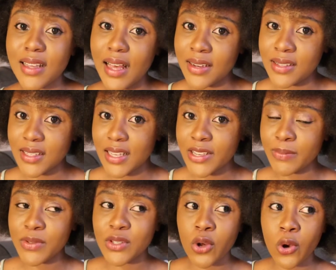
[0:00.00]
color
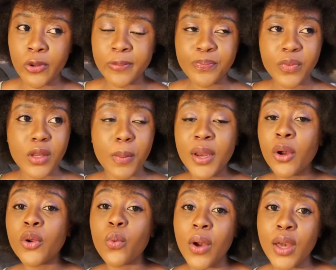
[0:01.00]
scheme. So depending
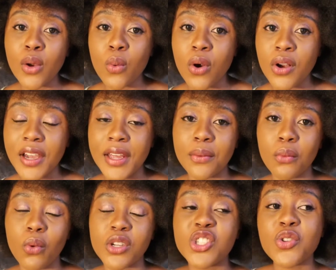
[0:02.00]
on where you work and
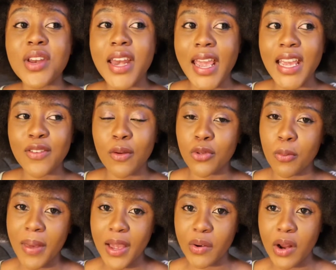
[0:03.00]
what you need from your
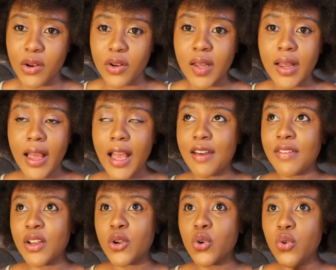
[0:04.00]
background,
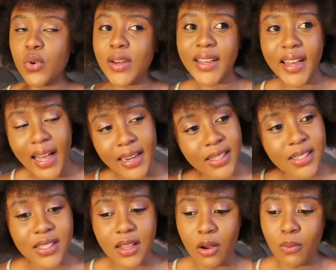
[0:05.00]
having cooler
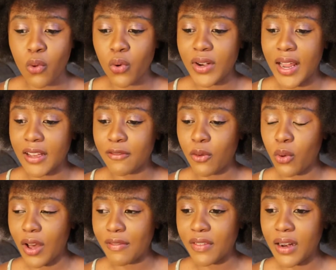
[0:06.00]
colors are more like
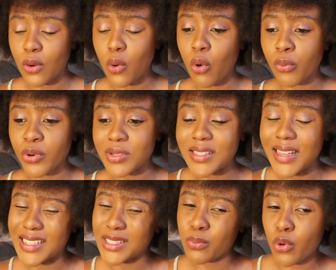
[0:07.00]
for, I feel like,
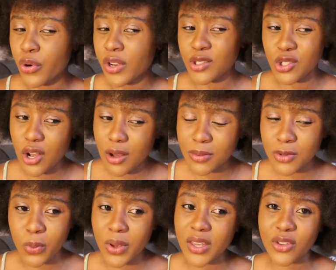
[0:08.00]
corporate/boring jobs
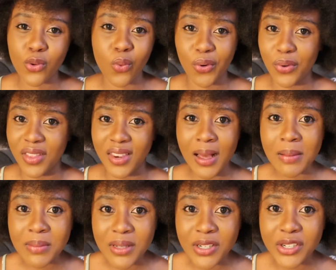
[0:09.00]
where you work with
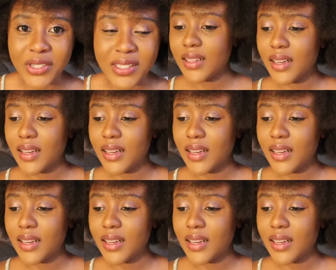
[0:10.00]
numbers.